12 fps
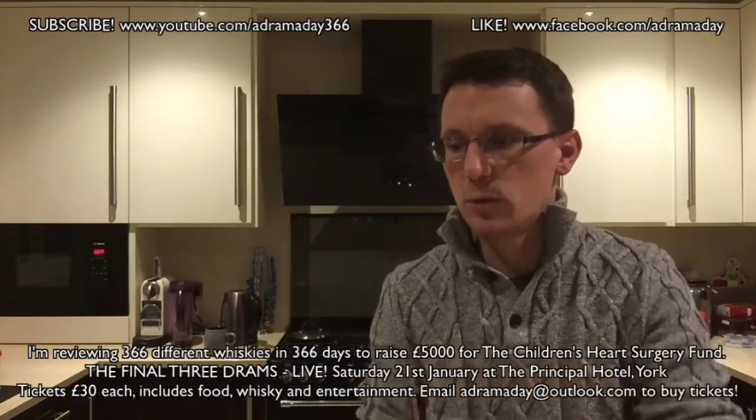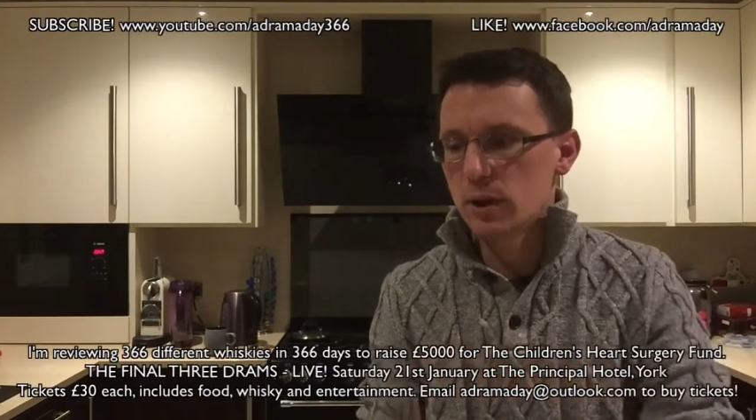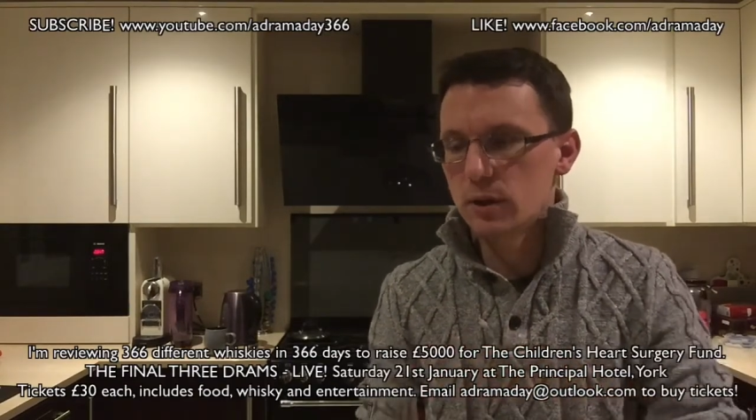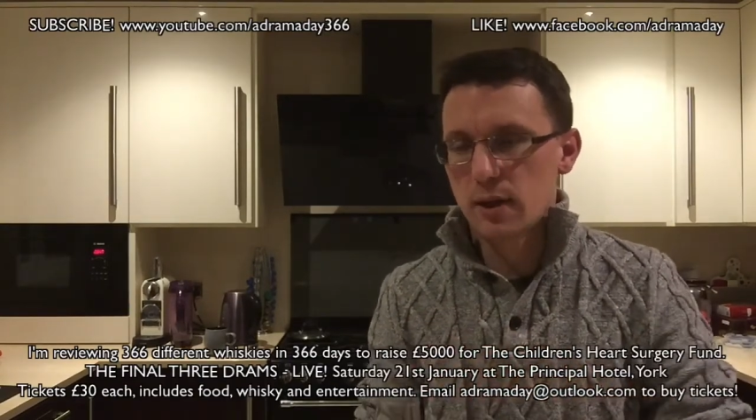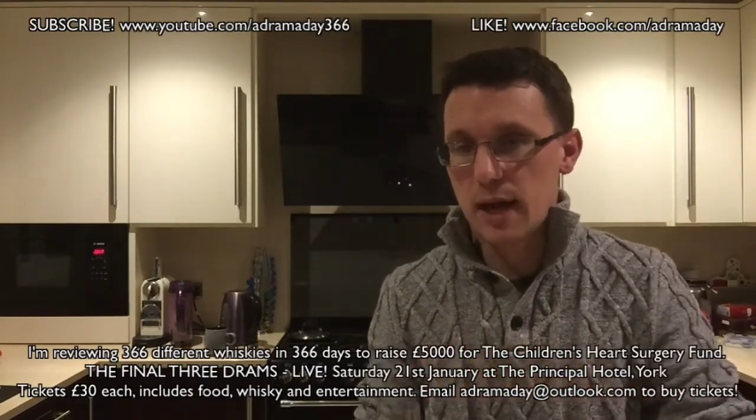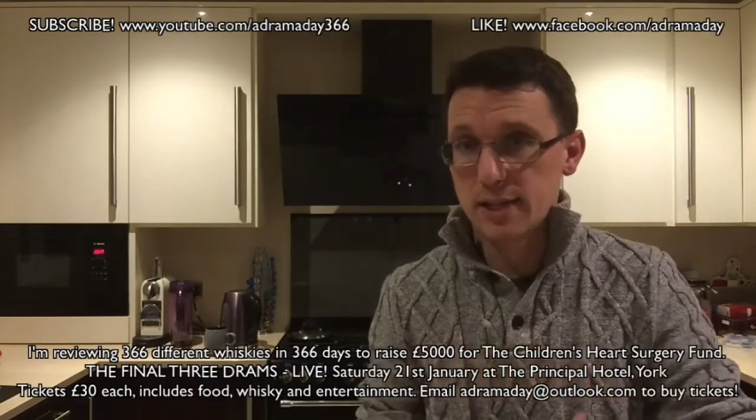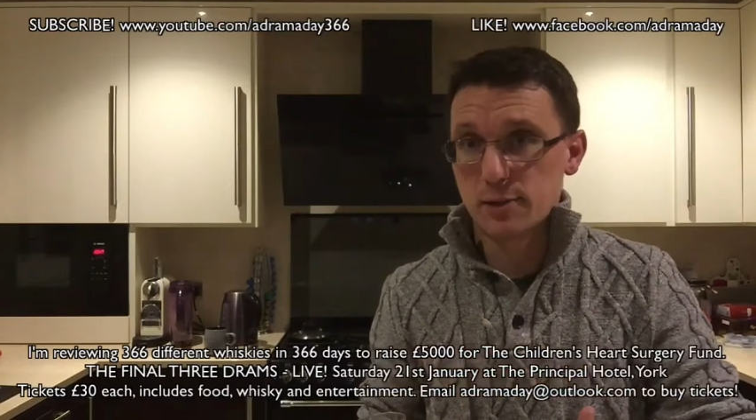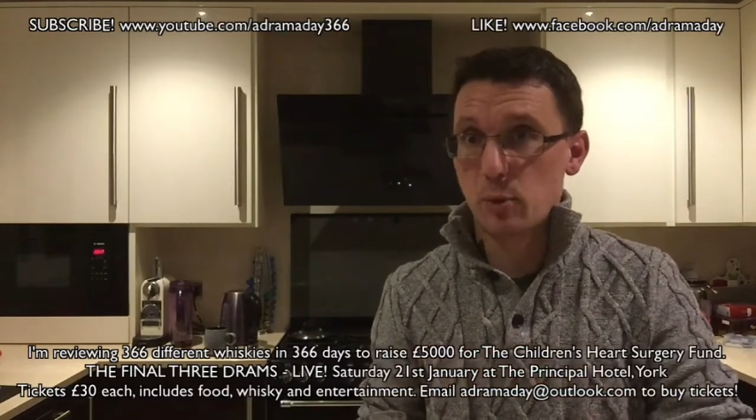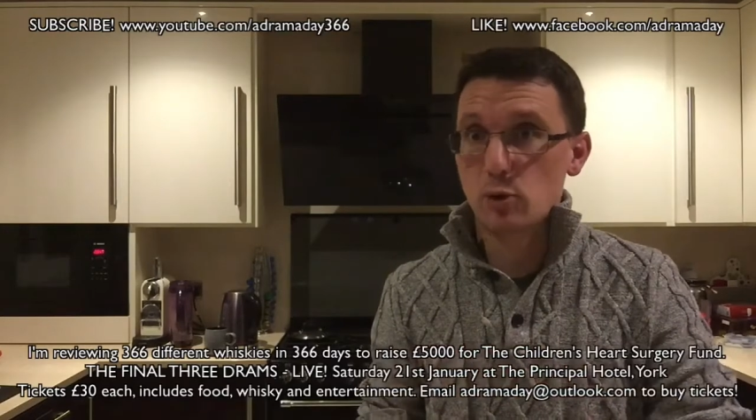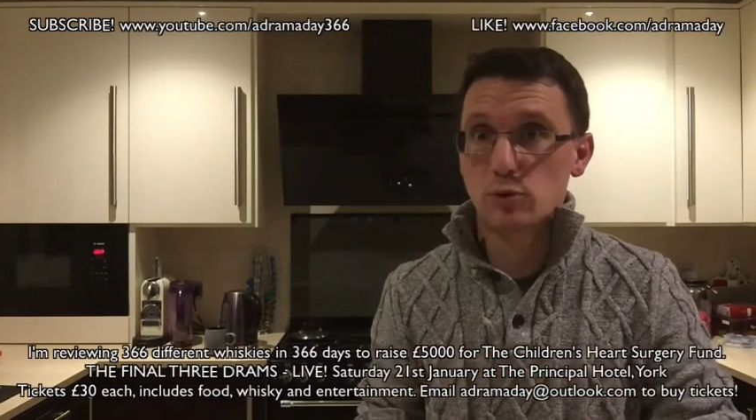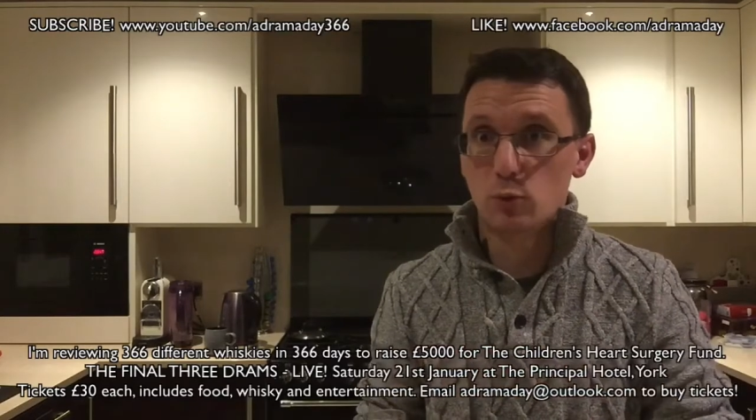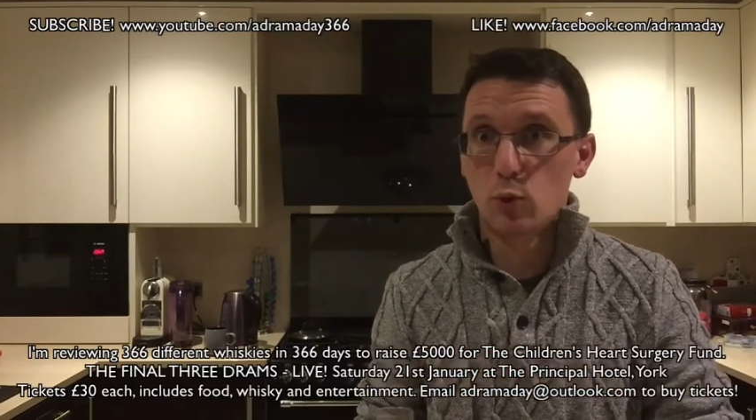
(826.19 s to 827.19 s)
it as
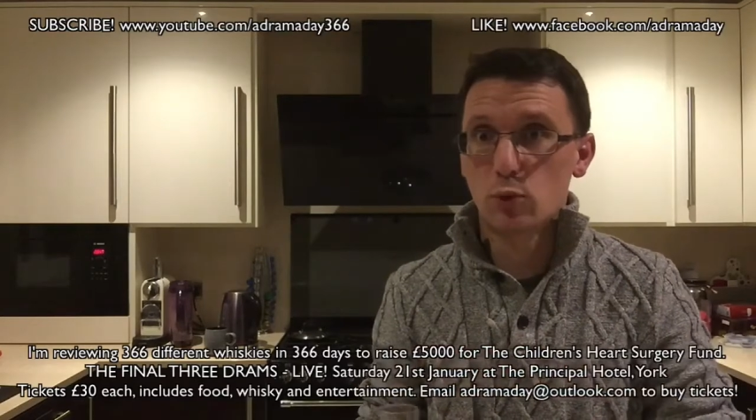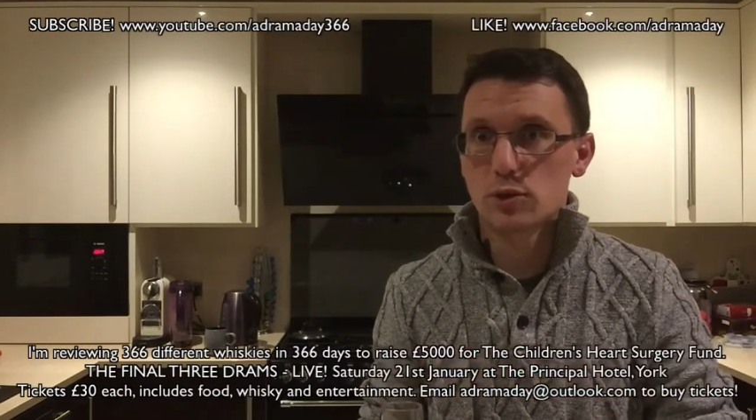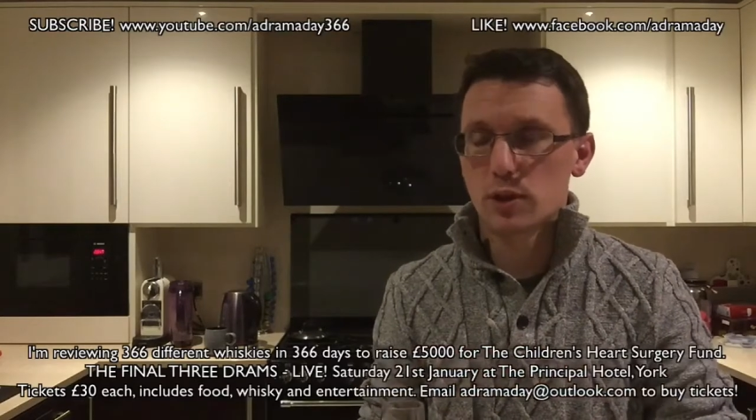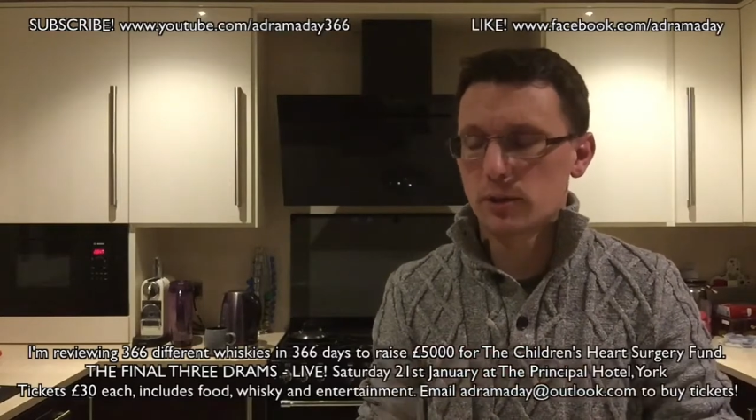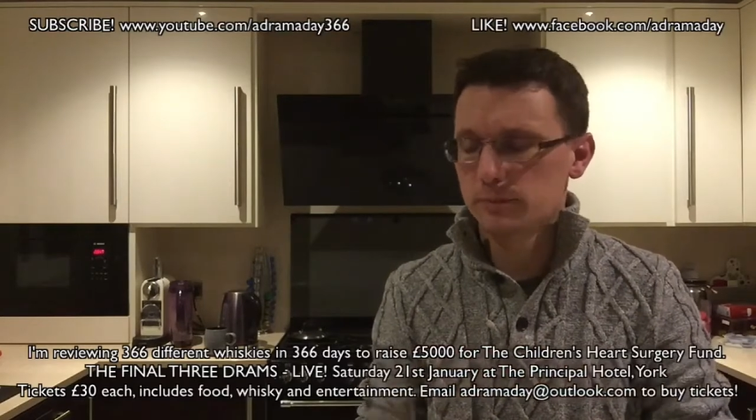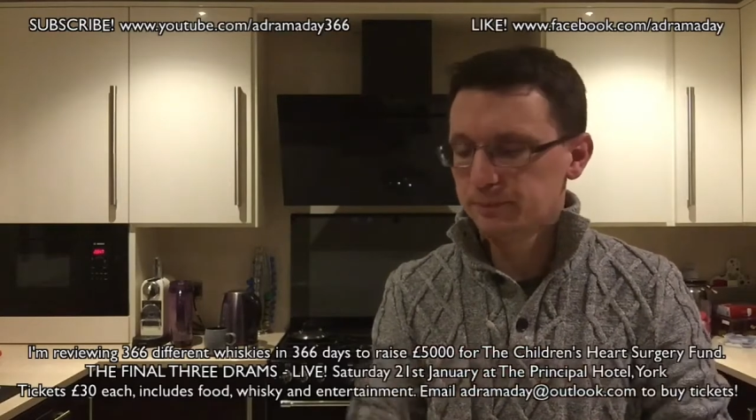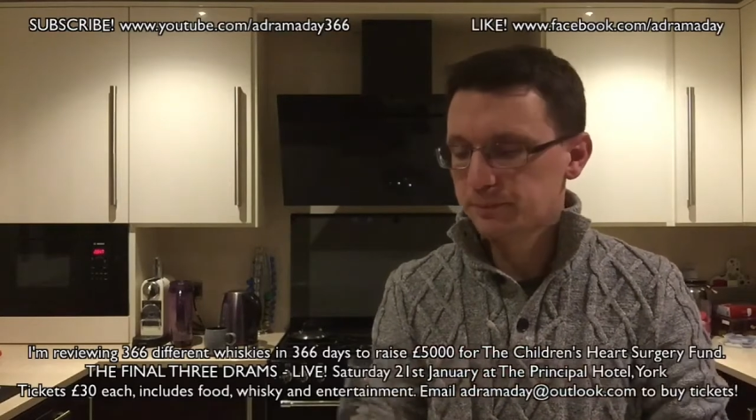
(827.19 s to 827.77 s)
opposed to water,